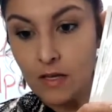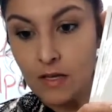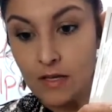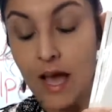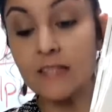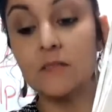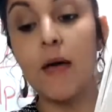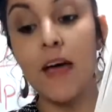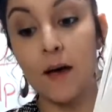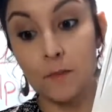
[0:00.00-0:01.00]
Yes,
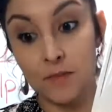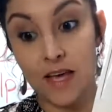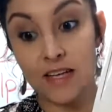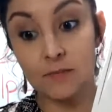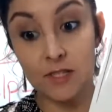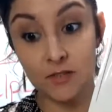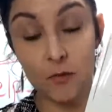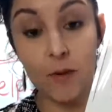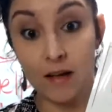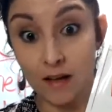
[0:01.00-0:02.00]
ma'am. Yes, Miss
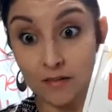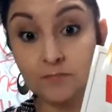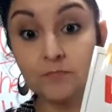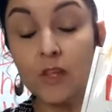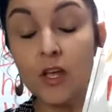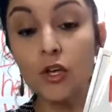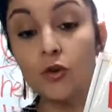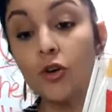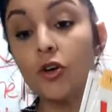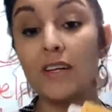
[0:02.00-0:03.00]
Rebecca. You
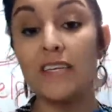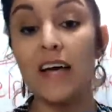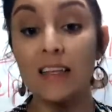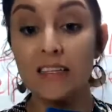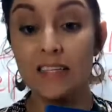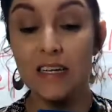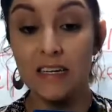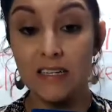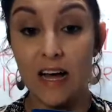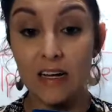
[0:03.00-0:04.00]
can go to
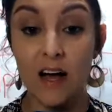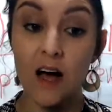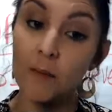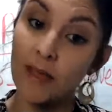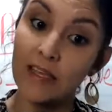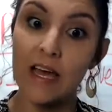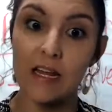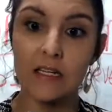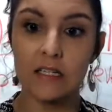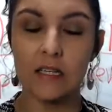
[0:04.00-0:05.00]
tanyatanika.com and get
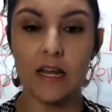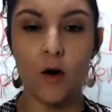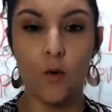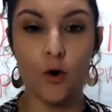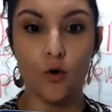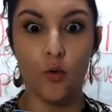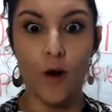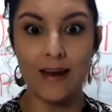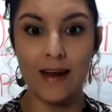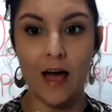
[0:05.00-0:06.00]
into the network
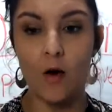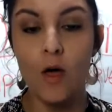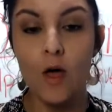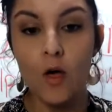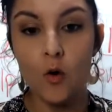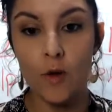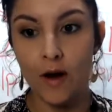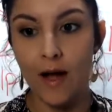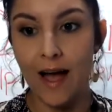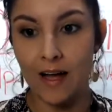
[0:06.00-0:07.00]
right now. We
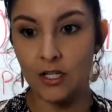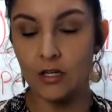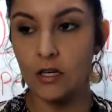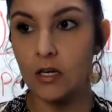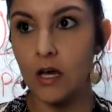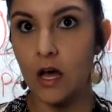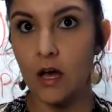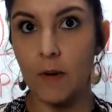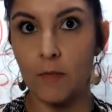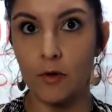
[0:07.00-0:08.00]
are actually,
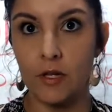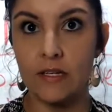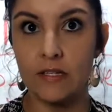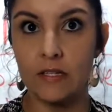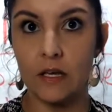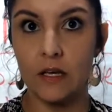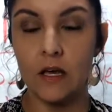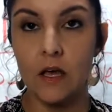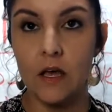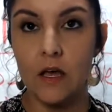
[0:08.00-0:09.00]
I'm releasing,
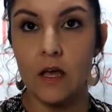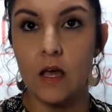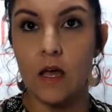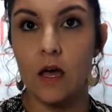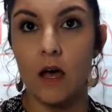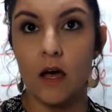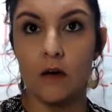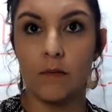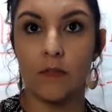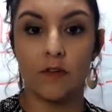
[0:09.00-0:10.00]

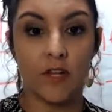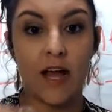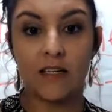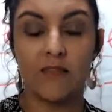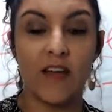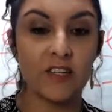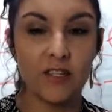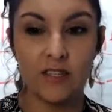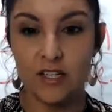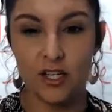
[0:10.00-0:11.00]
there's an activation
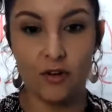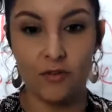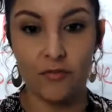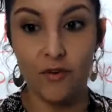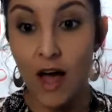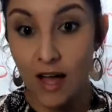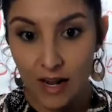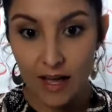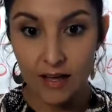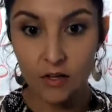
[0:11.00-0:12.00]
session on
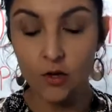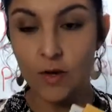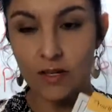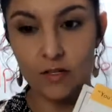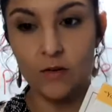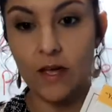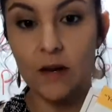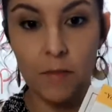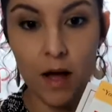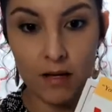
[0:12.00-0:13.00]
Friday. You get to
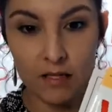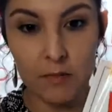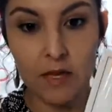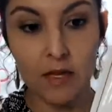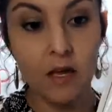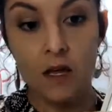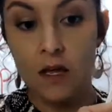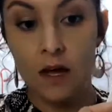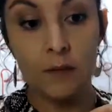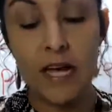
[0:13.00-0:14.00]
inbox me.
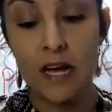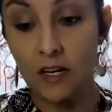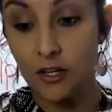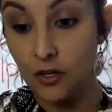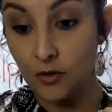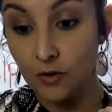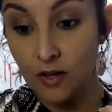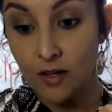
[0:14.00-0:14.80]
I'm telling you,